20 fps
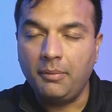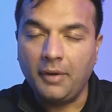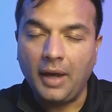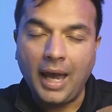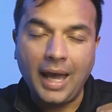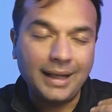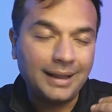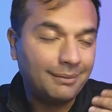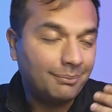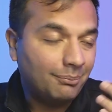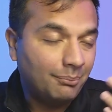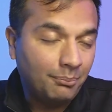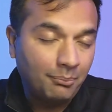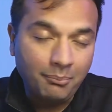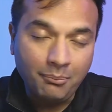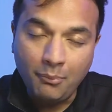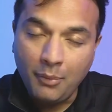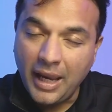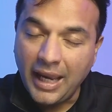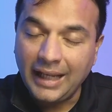and
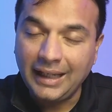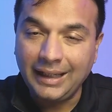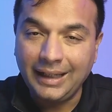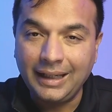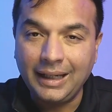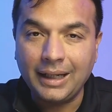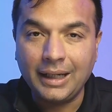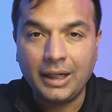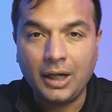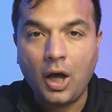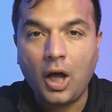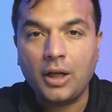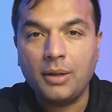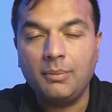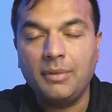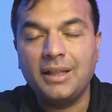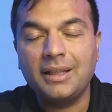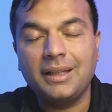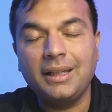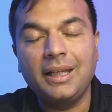mainly done
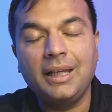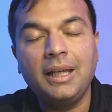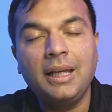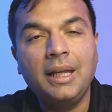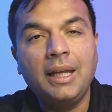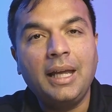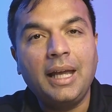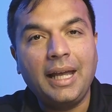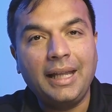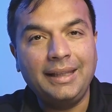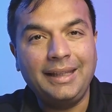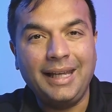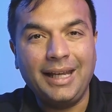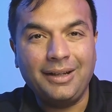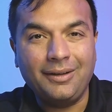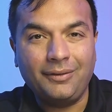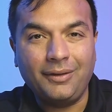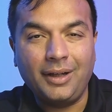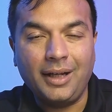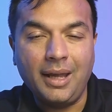anonymously, at the end
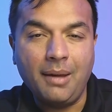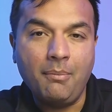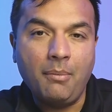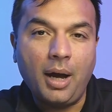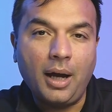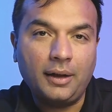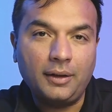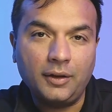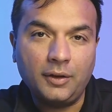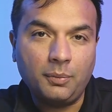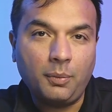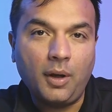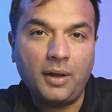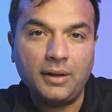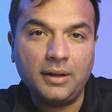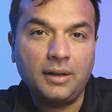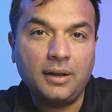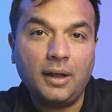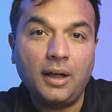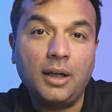of the day, my
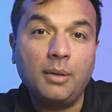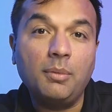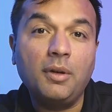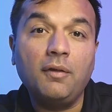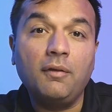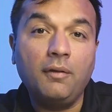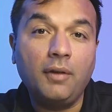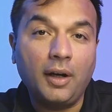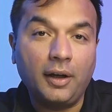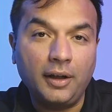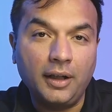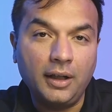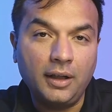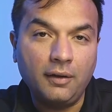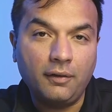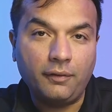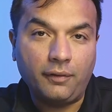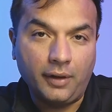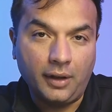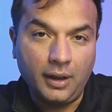responses are going to be very
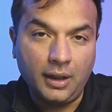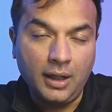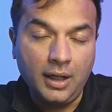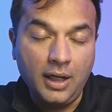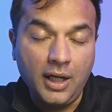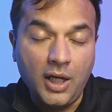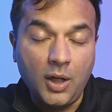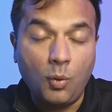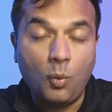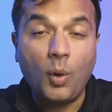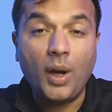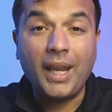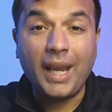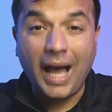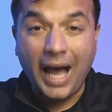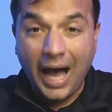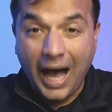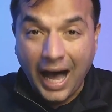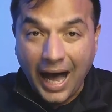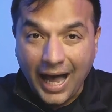different. When
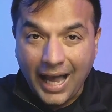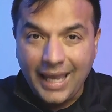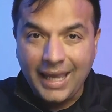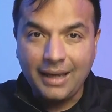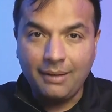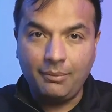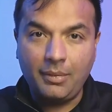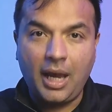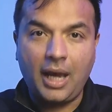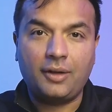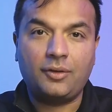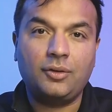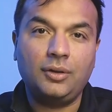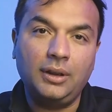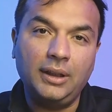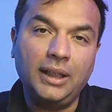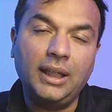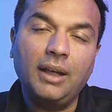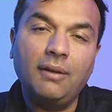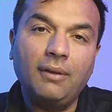I am
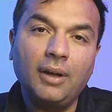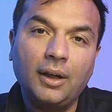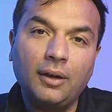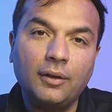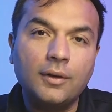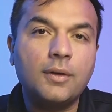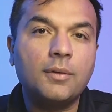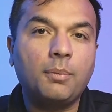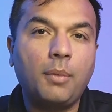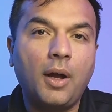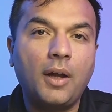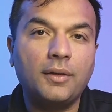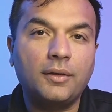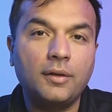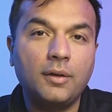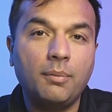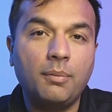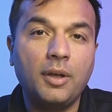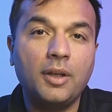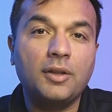actually giving a response
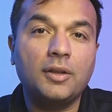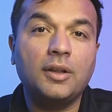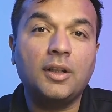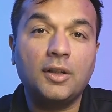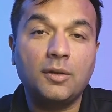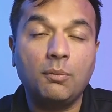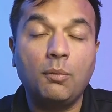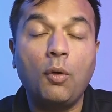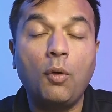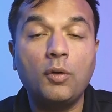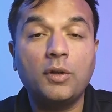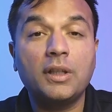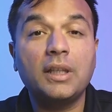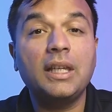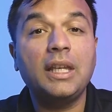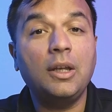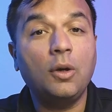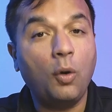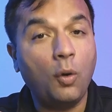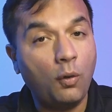to the patient, it's
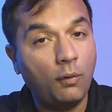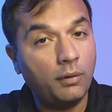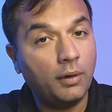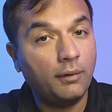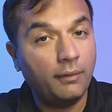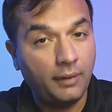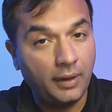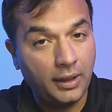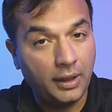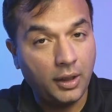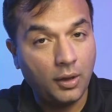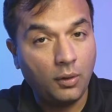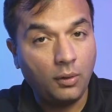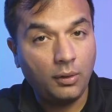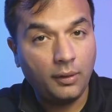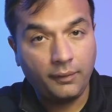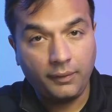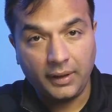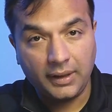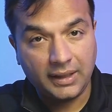mostly over video
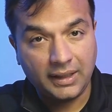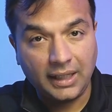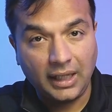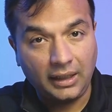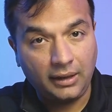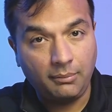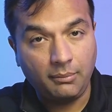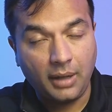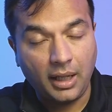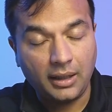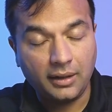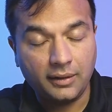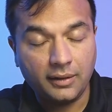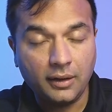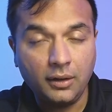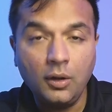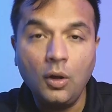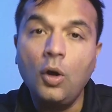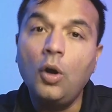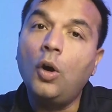if it's
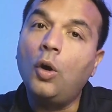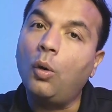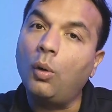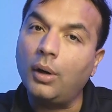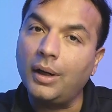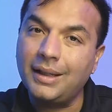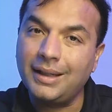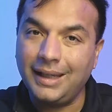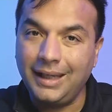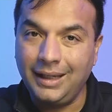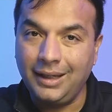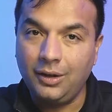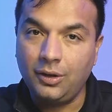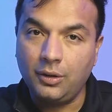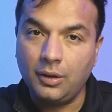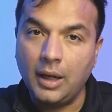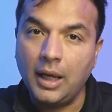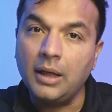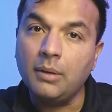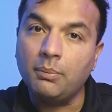telemedicine, or it's
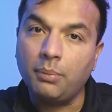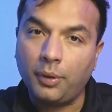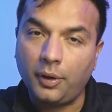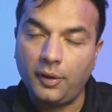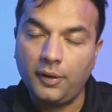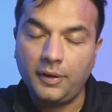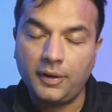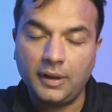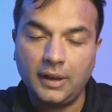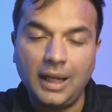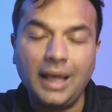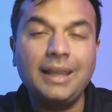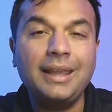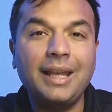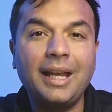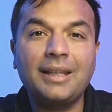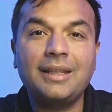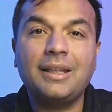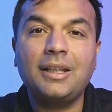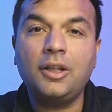in person, and
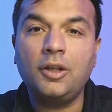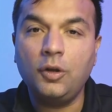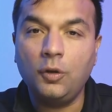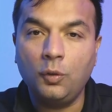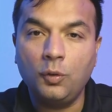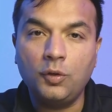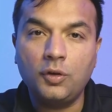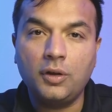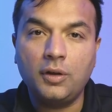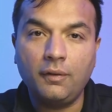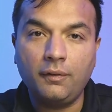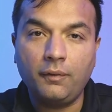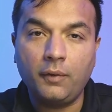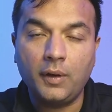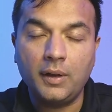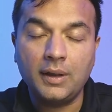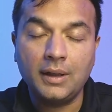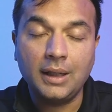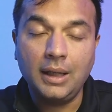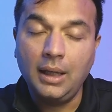that's a huge
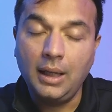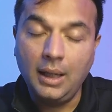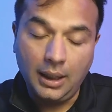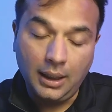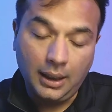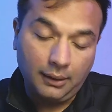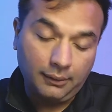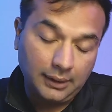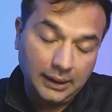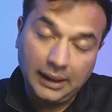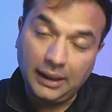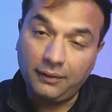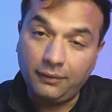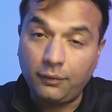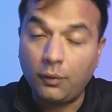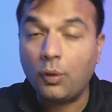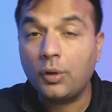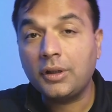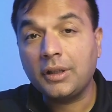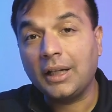difference.
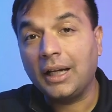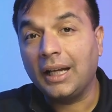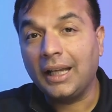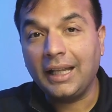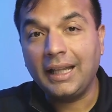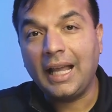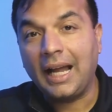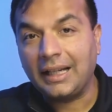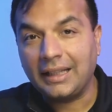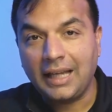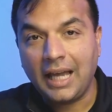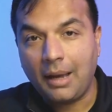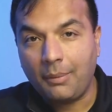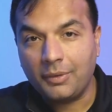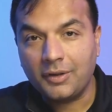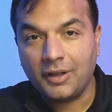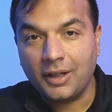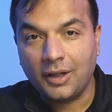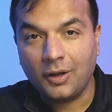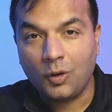Unfortunately, that gap
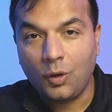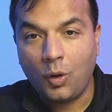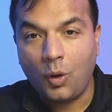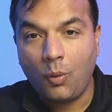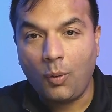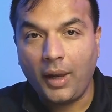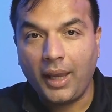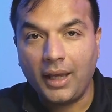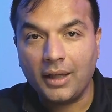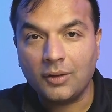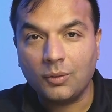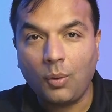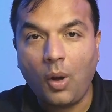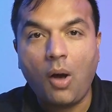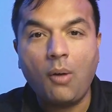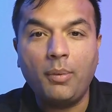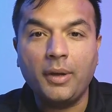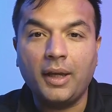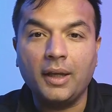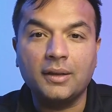is going to go away as
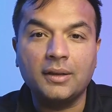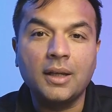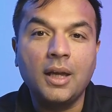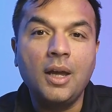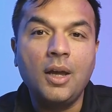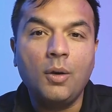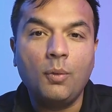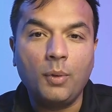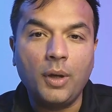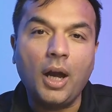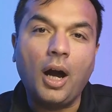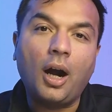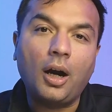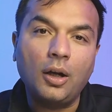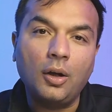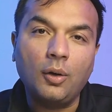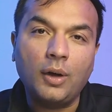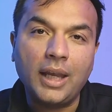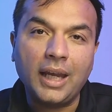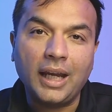well, because we are
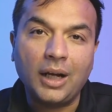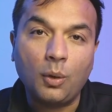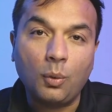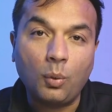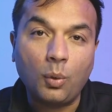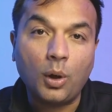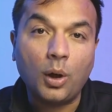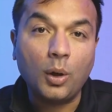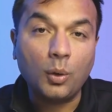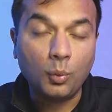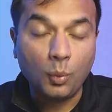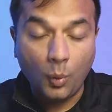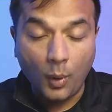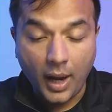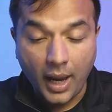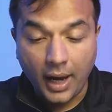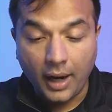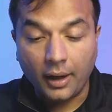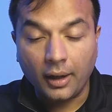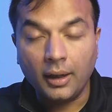looking at a world
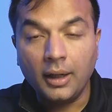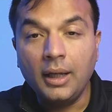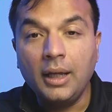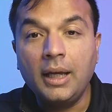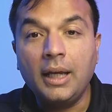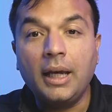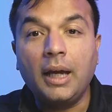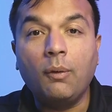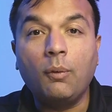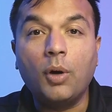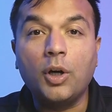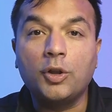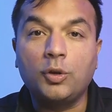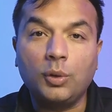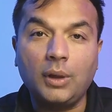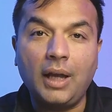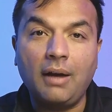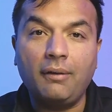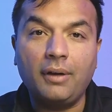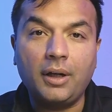where
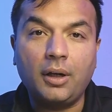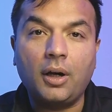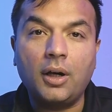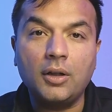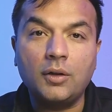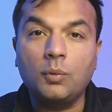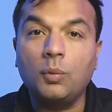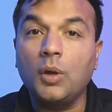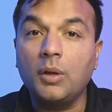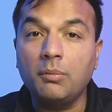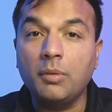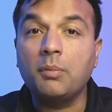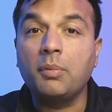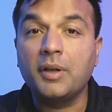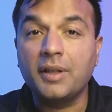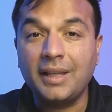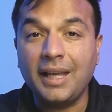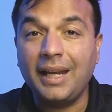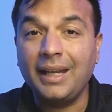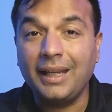virtual avatars will be
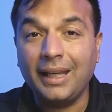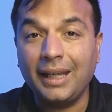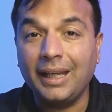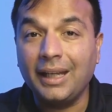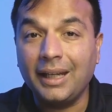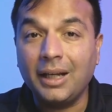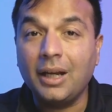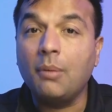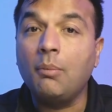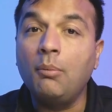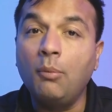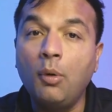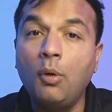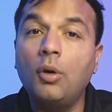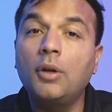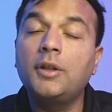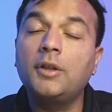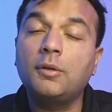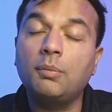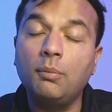presenting in a
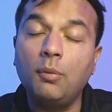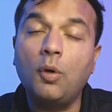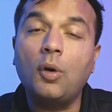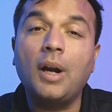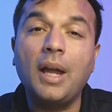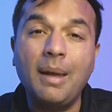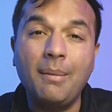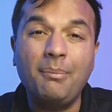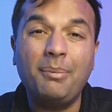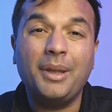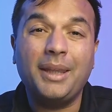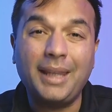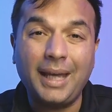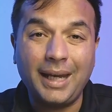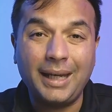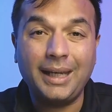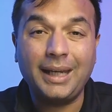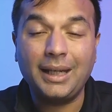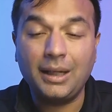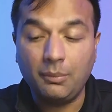much more
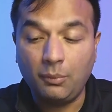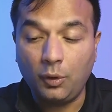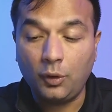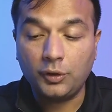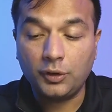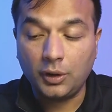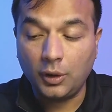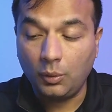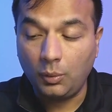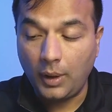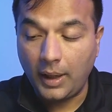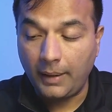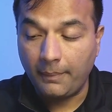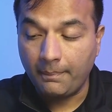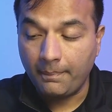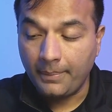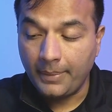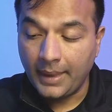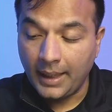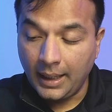empathetic and emotional way.
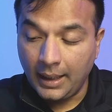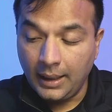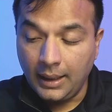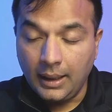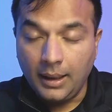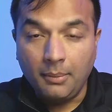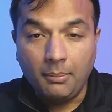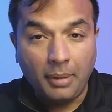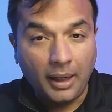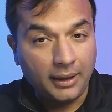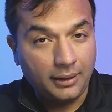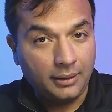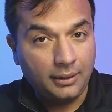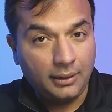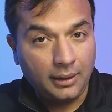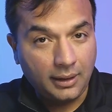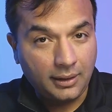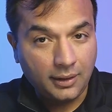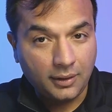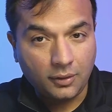But
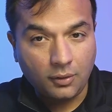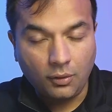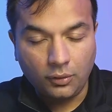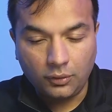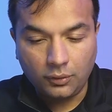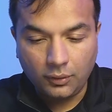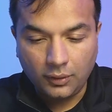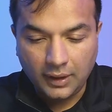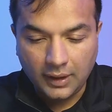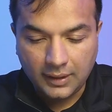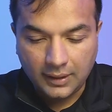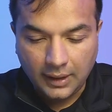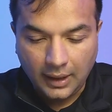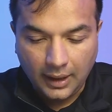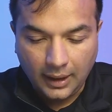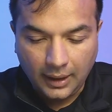let's just go through this